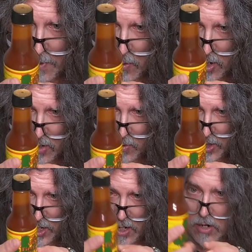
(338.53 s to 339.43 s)
we working
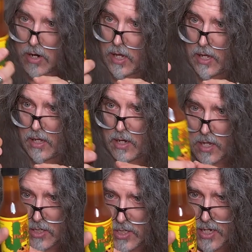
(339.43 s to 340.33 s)
with here
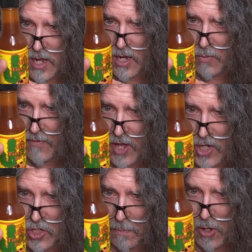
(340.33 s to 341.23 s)
inside? We've
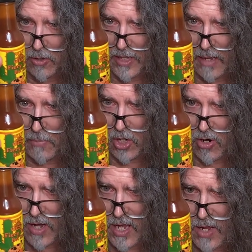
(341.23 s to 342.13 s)
got chipotle
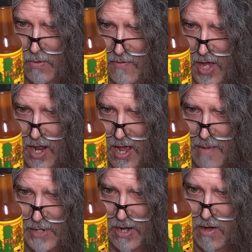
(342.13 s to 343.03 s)
puree. We've got a
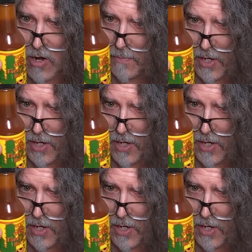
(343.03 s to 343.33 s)
habanero